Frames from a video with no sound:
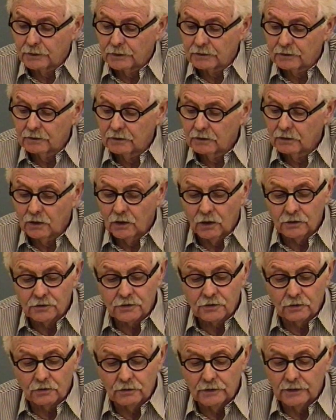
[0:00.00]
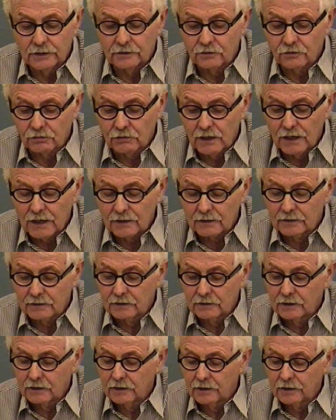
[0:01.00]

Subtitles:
but also in track.